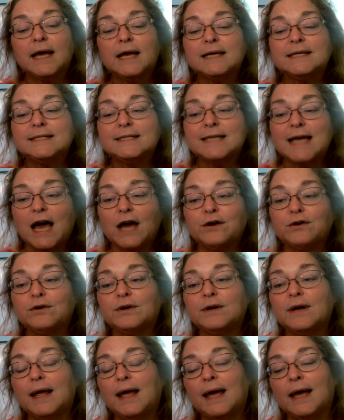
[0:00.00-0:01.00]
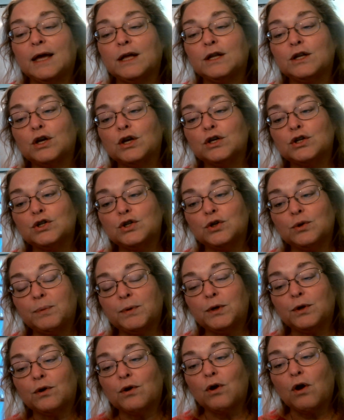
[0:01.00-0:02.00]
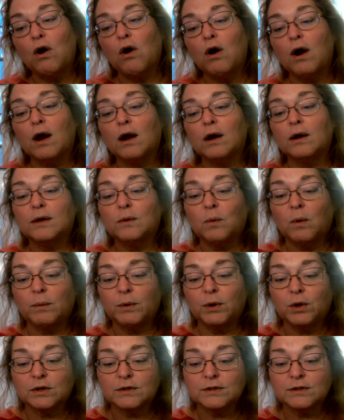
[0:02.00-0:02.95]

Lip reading: Saturn and Jupiter are what we call